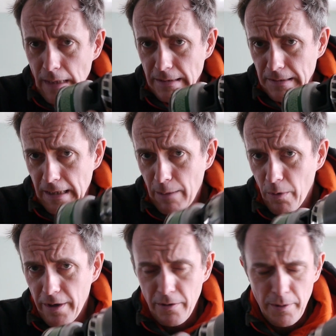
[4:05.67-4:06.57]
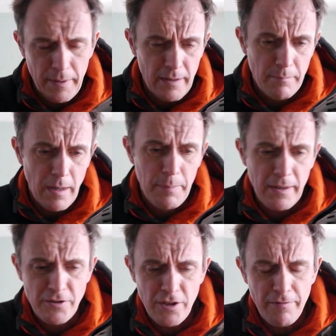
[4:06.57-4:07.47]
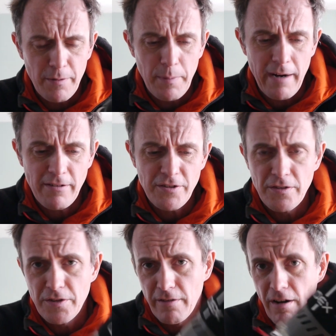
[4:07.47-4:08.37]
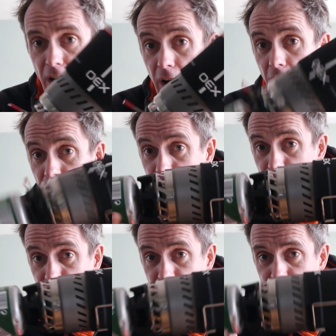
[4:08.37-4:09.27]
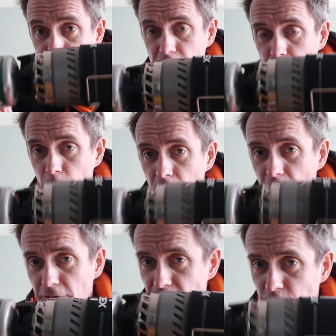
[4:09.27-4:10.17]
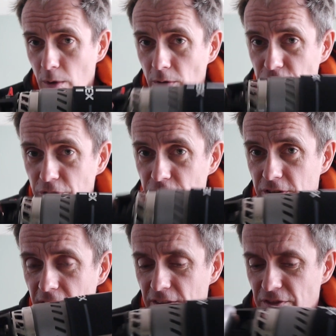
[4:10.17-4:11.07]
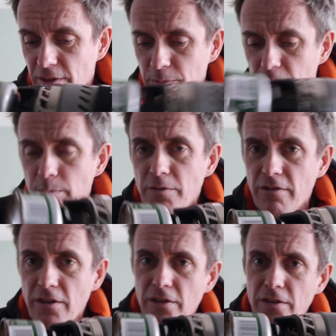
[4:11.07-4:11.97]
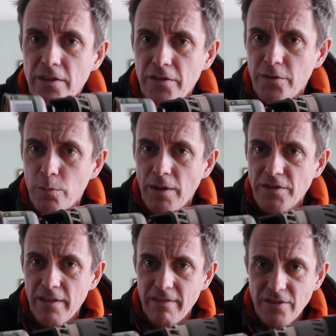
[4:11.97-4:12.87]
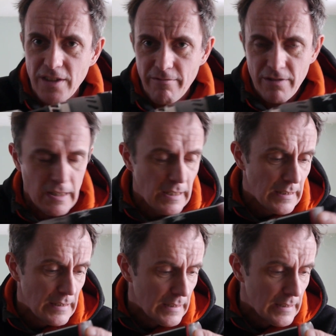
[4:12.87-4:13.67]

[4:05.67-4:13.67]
As I say, I'm working on a bigger stove comparison, so there are other good reasons or other reasons why I'll choose to take this sometimes rather than this, because weight saving isn't everything.